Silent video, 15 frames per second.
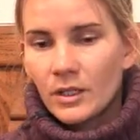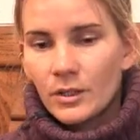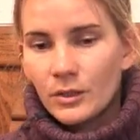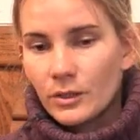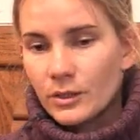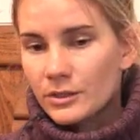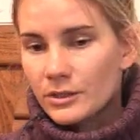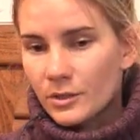You
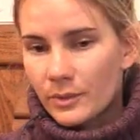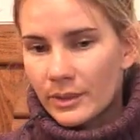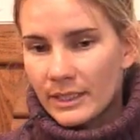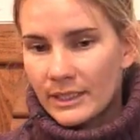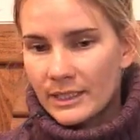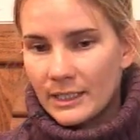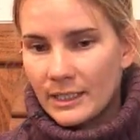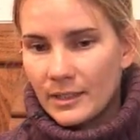also want
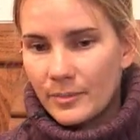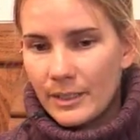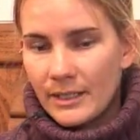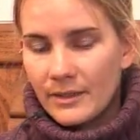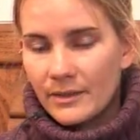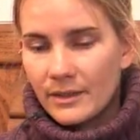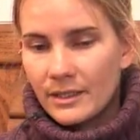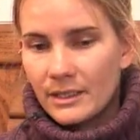to think
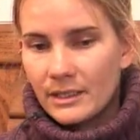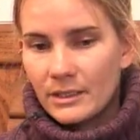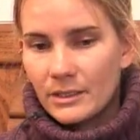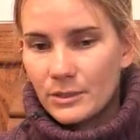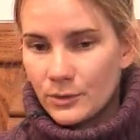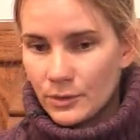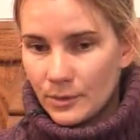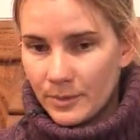about the
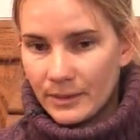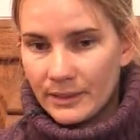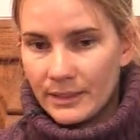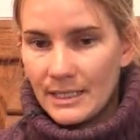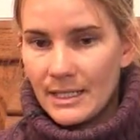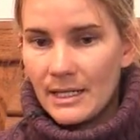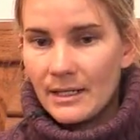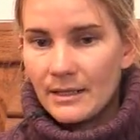
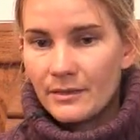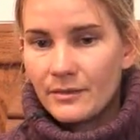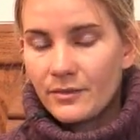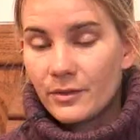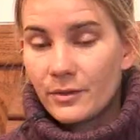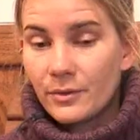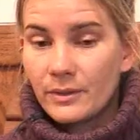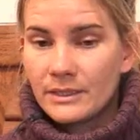suitability of
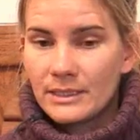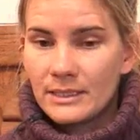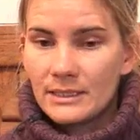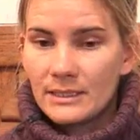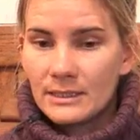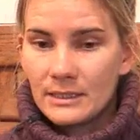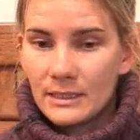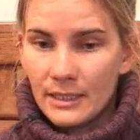the
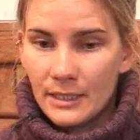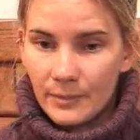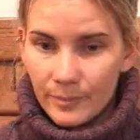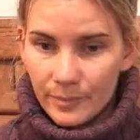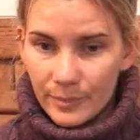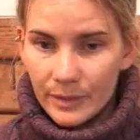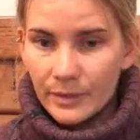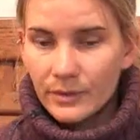horse's
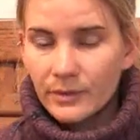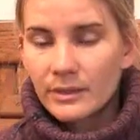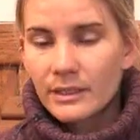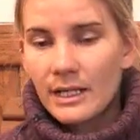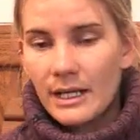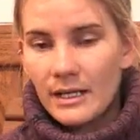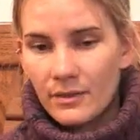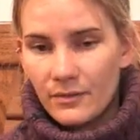build
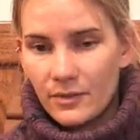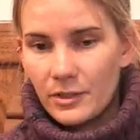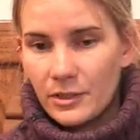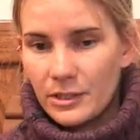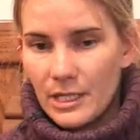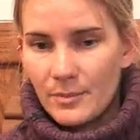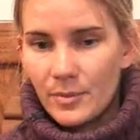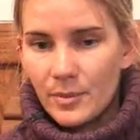and of their
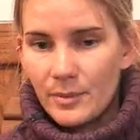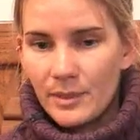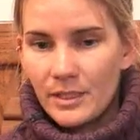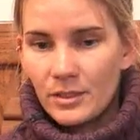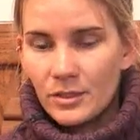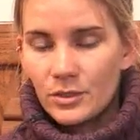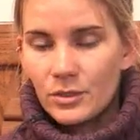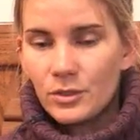
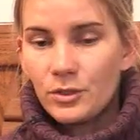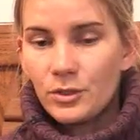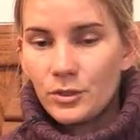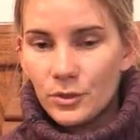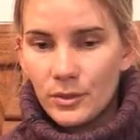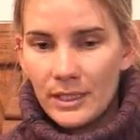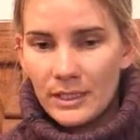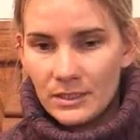temperament to
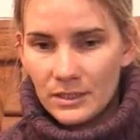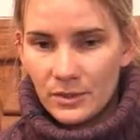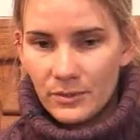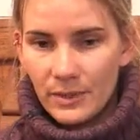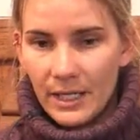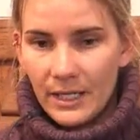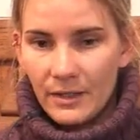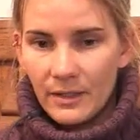you as the
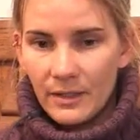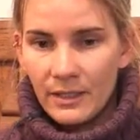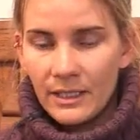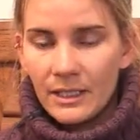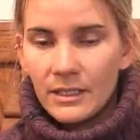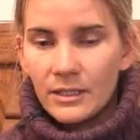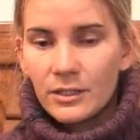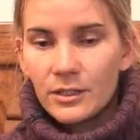rider,
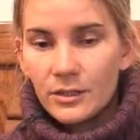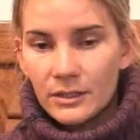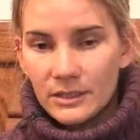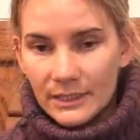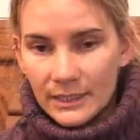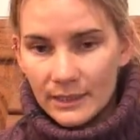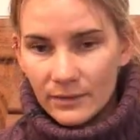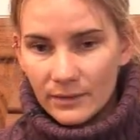to your
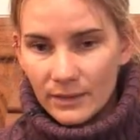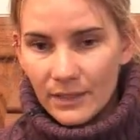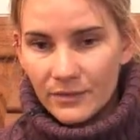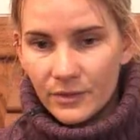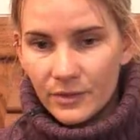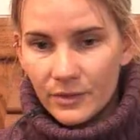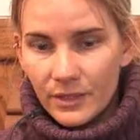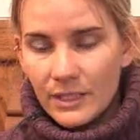skill
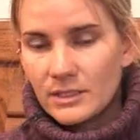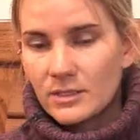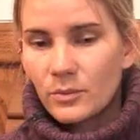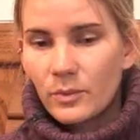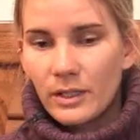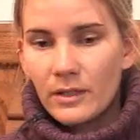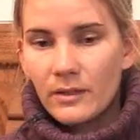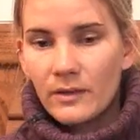level as
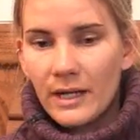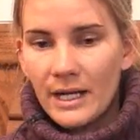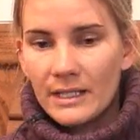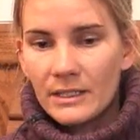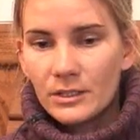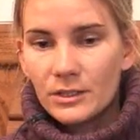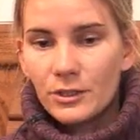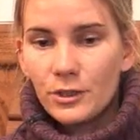well
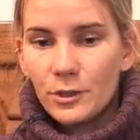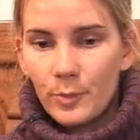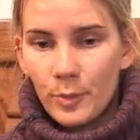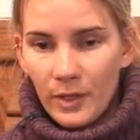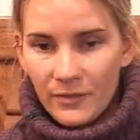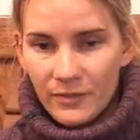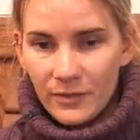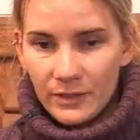as to your
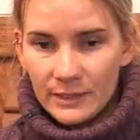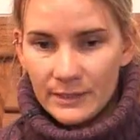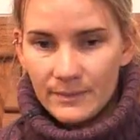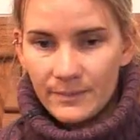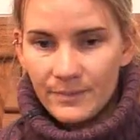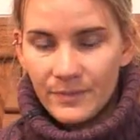preference.